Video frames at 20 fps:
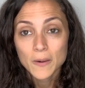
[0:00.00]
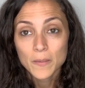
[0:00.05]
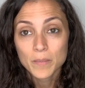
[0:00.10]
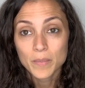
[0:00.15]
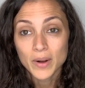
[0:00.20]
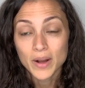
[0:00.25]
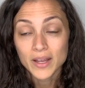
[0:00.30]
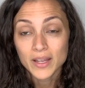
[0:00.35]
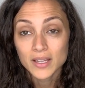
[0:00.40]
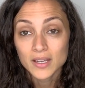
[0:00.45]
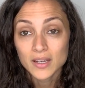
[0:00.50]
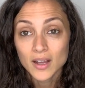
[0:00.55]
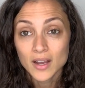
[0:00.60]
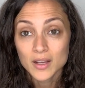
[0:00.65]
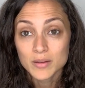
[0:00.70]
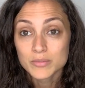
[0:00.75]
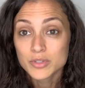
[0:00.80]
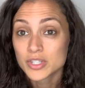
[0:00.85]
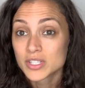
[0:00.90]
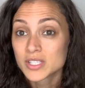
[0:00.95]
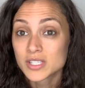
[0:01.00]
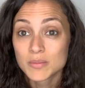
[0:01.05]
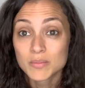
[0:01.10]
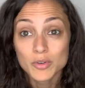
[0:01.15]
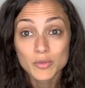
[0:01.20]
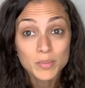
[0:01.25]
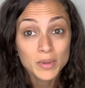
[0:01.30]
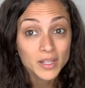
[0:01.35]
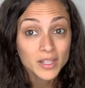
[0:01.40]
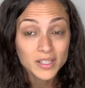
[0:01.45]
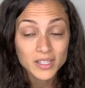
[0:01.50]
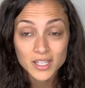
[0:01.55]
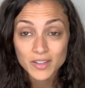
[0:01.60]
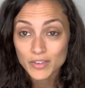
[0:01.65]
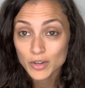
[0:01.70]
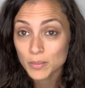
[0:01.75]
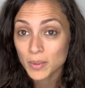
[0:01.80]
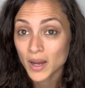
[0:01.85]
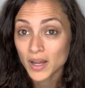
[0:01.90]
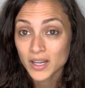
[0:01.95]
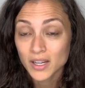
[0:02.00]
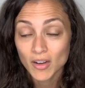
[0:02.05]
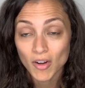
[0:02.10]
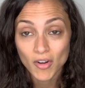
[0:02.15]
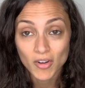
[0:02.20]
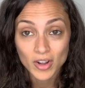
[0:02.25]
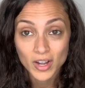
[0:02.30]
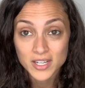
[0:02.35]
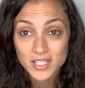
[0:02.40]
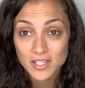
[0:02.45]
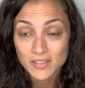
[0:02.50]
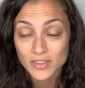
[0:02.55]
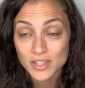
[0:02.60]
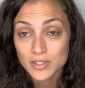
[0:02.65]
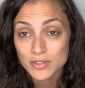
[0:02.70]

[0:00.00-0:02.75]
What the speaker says: But just the mobility of your body, all kinds of things.